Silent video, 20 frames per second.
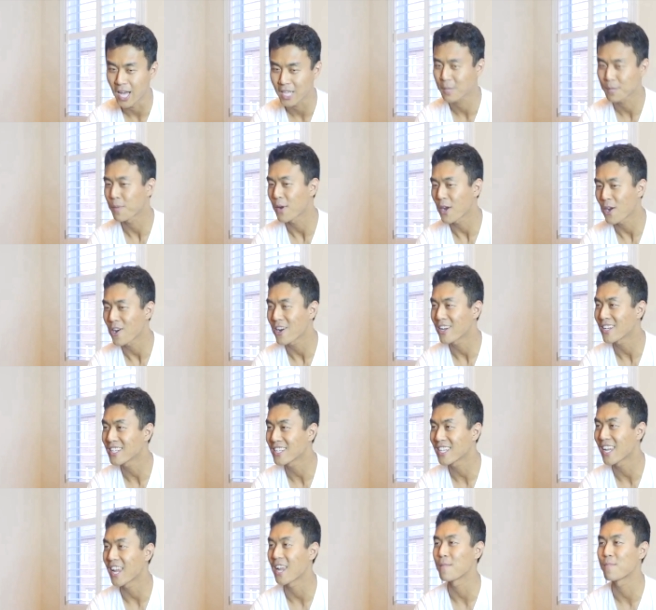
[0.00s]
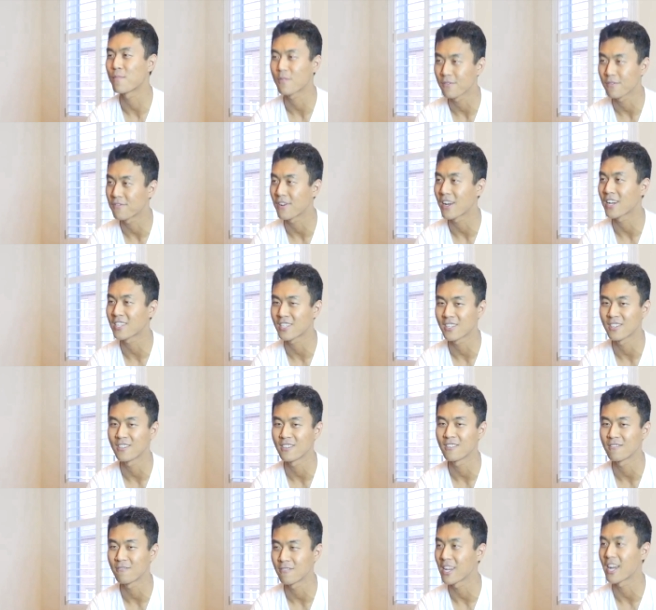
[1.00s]
experienced and
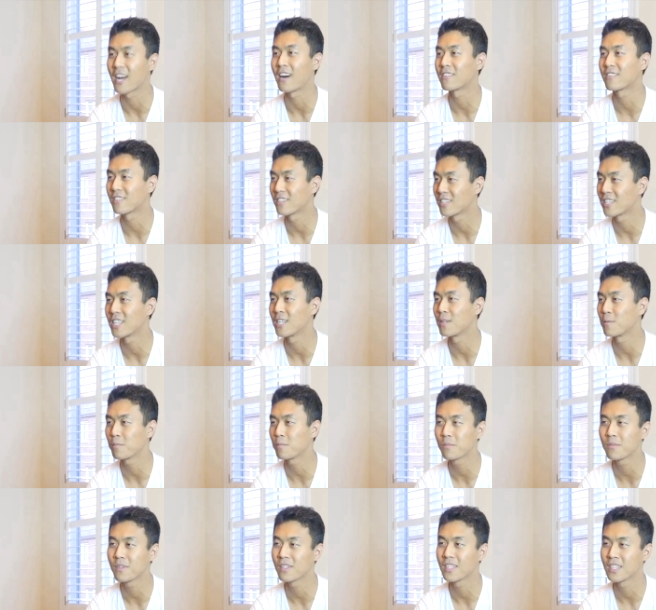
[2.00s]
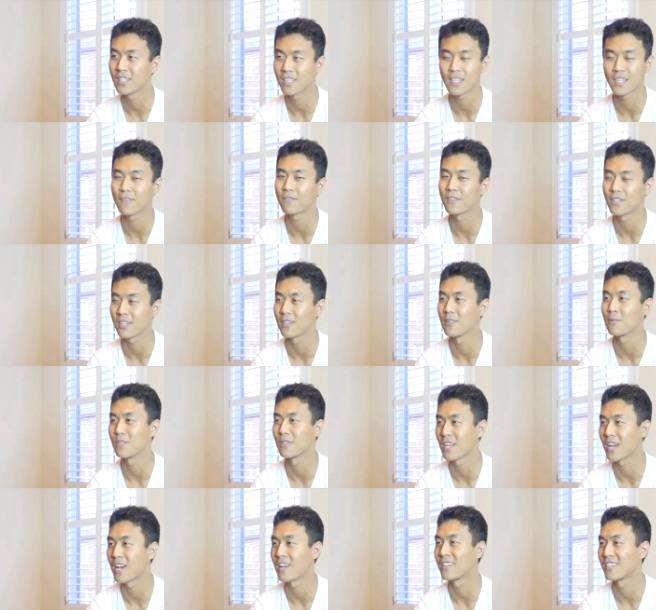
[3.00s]
professional realtor team, definitely go
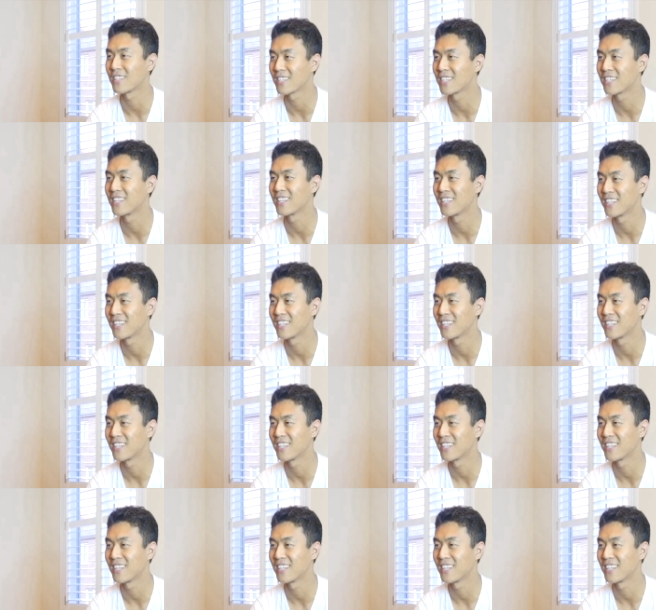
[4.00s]
with Hans